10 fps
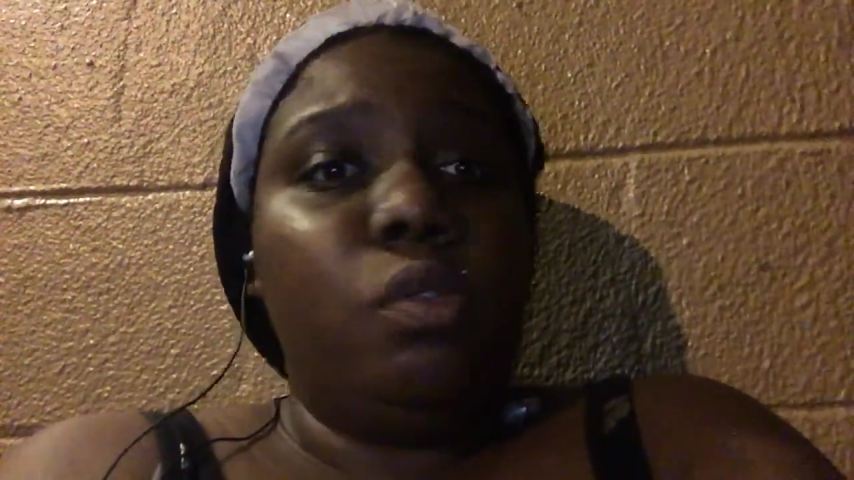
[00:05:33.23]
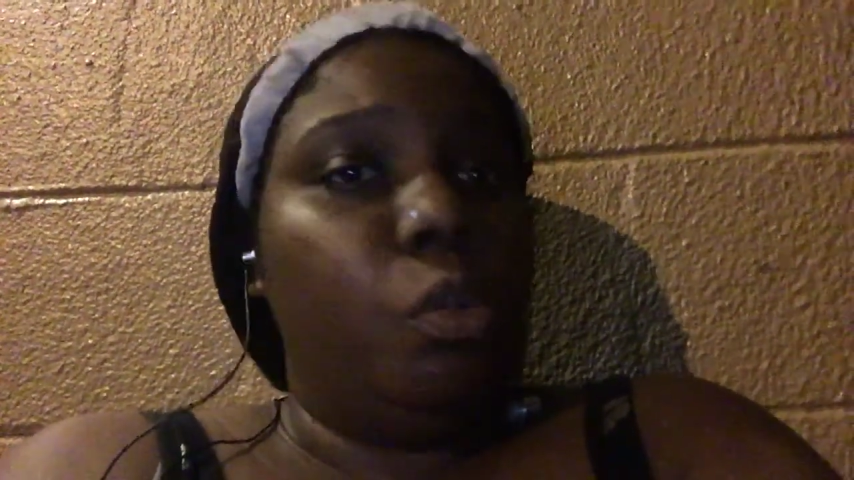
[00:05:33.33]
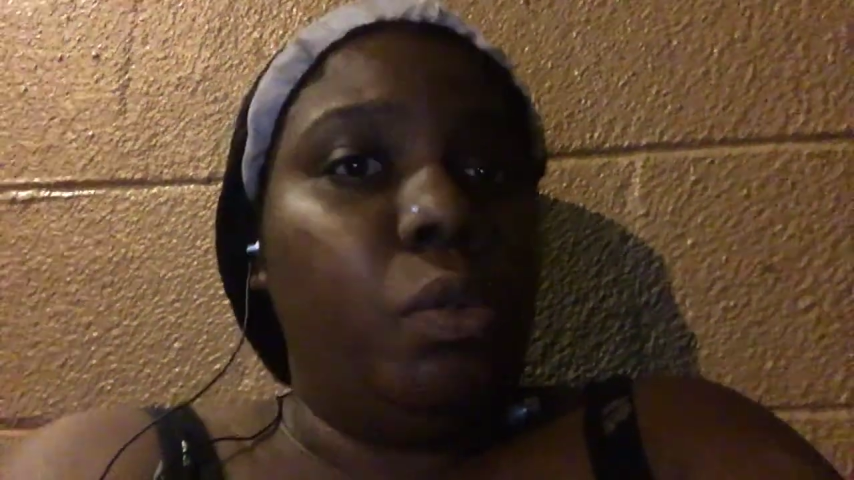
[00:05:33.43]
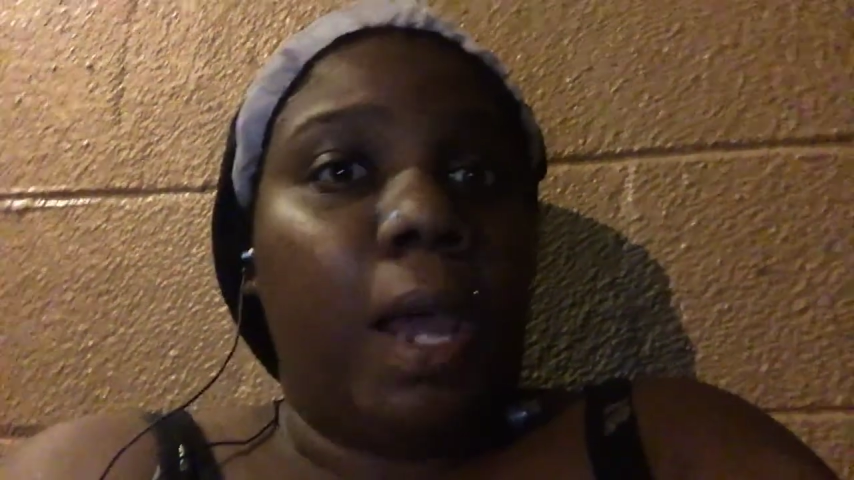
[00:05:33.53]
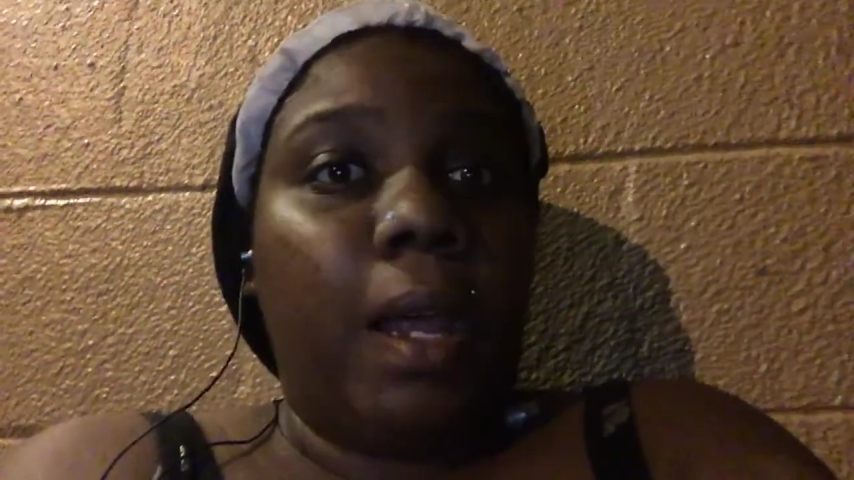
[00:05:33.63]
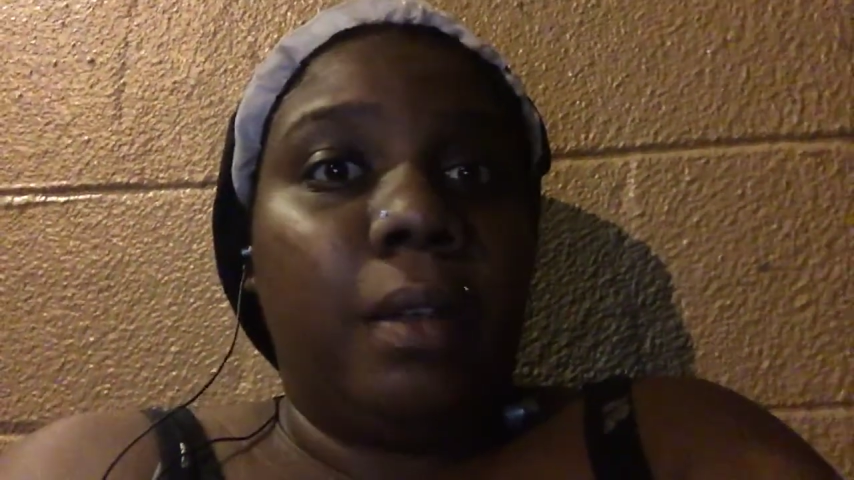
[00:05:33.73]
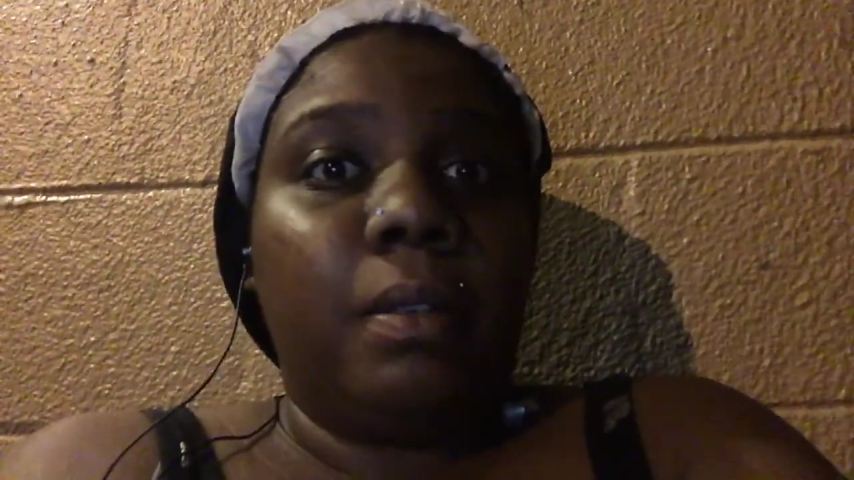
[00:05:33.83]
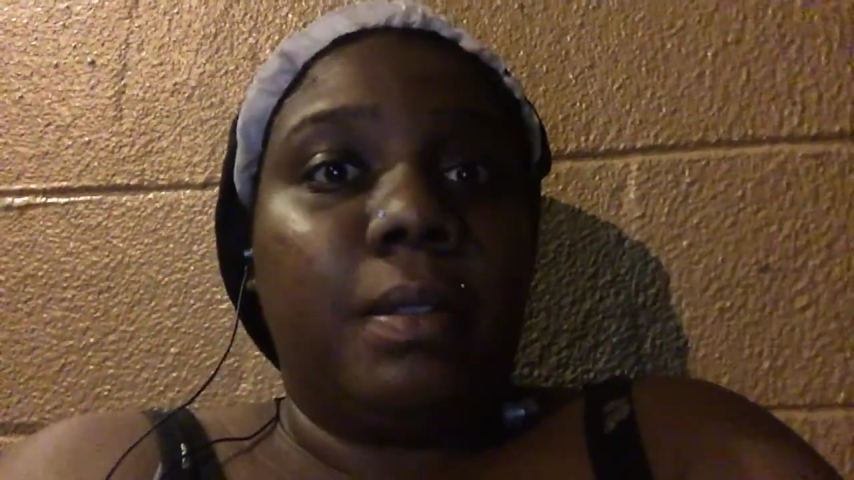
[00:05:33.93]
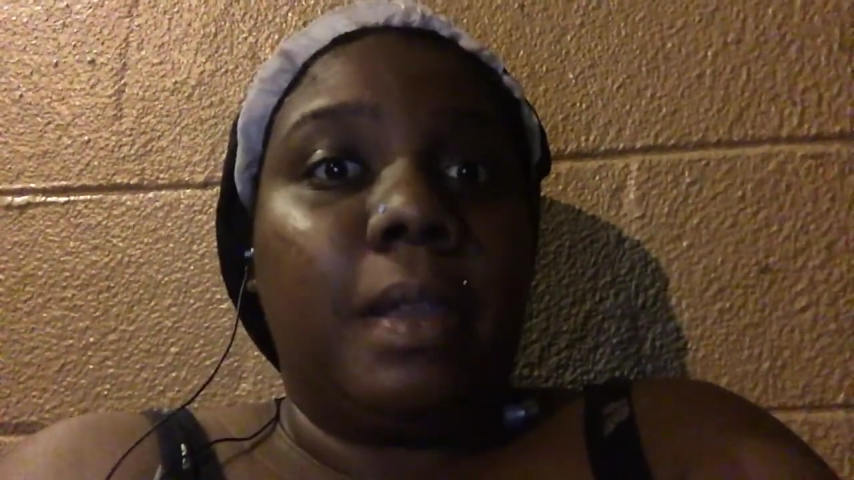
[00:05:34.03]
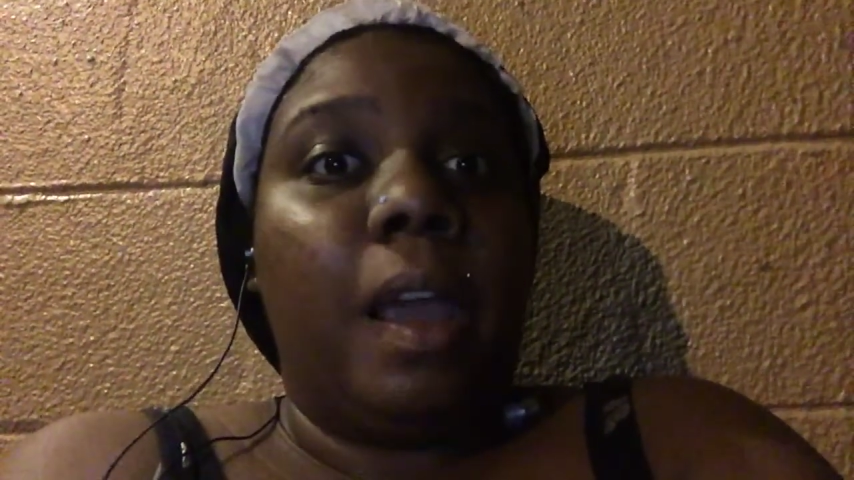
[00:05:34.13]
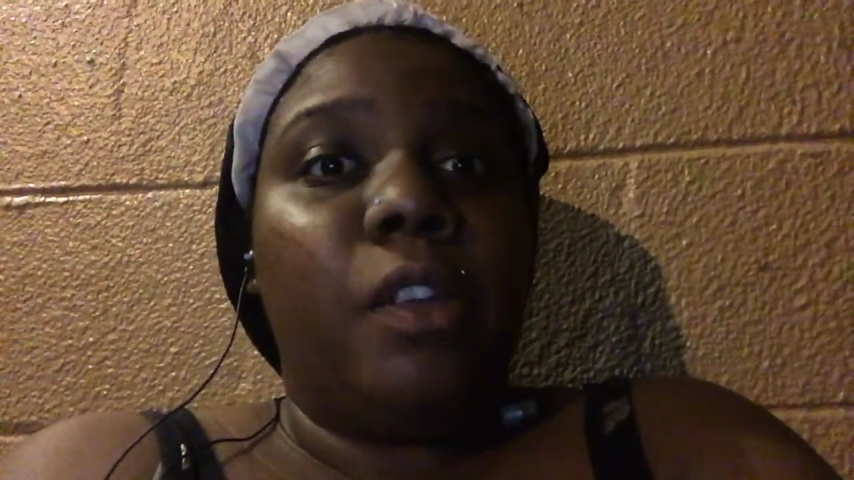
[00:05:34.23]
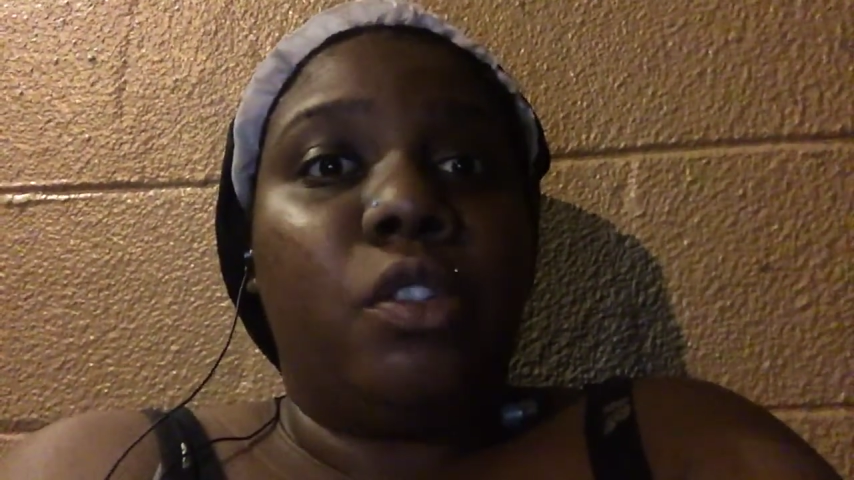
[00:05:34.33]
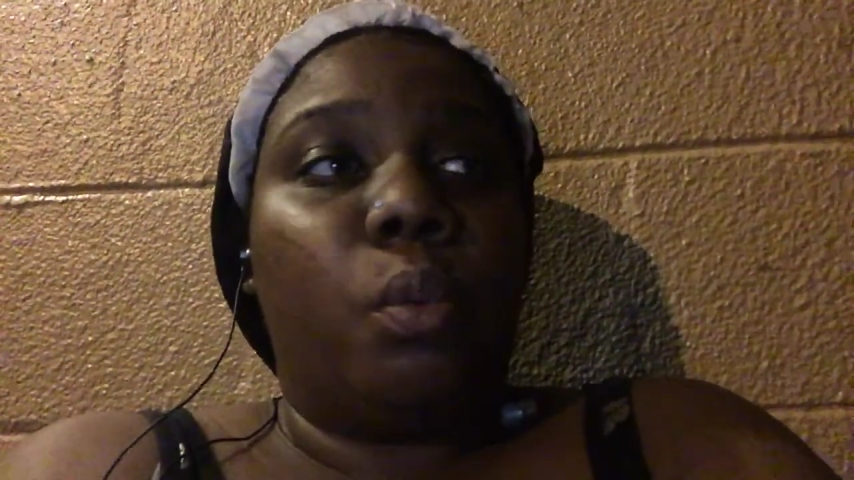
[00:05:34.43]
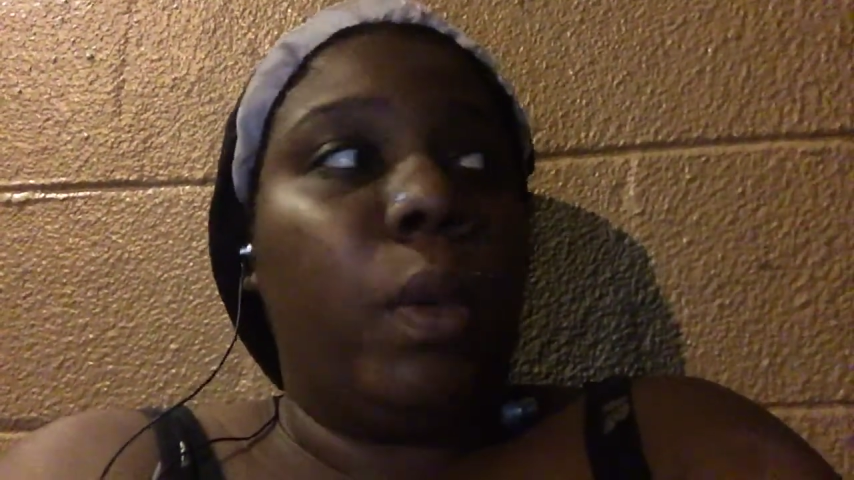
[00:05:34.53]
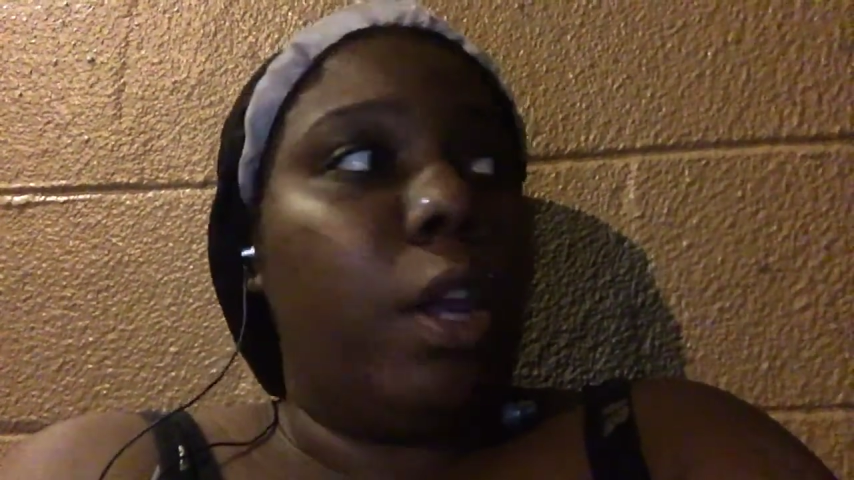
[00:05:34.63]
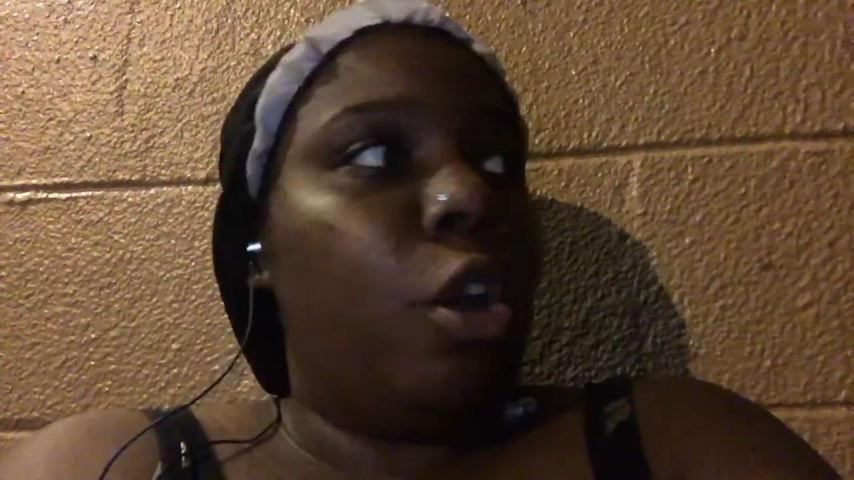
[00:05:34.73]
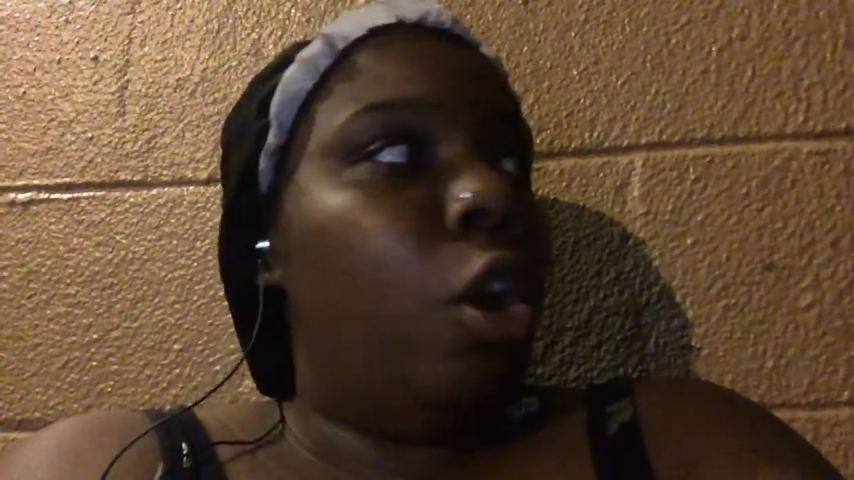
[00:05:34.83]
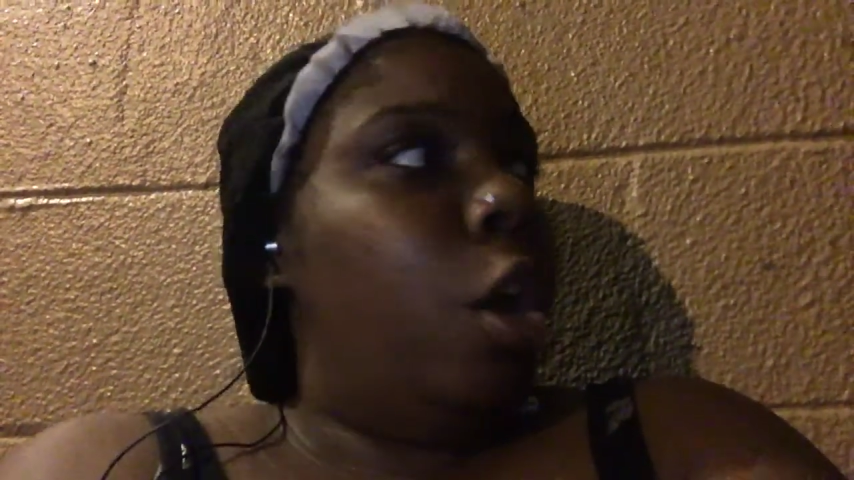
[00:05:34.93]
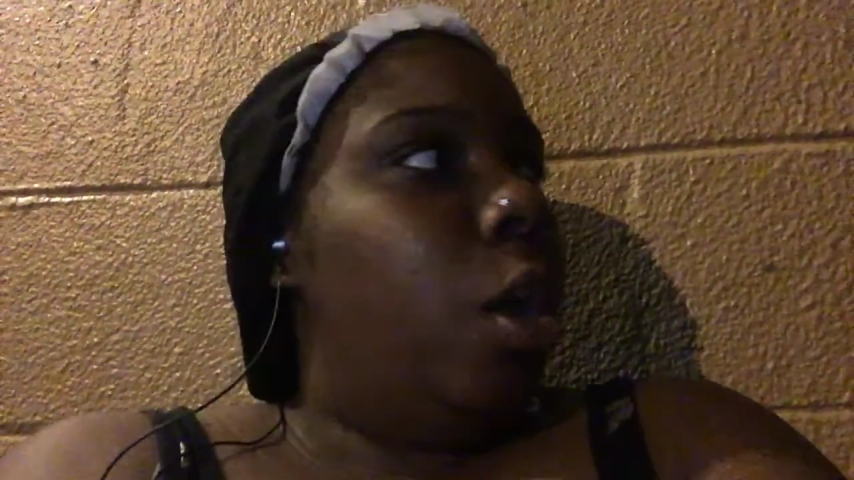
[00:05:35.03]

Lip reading: do not desire to wear,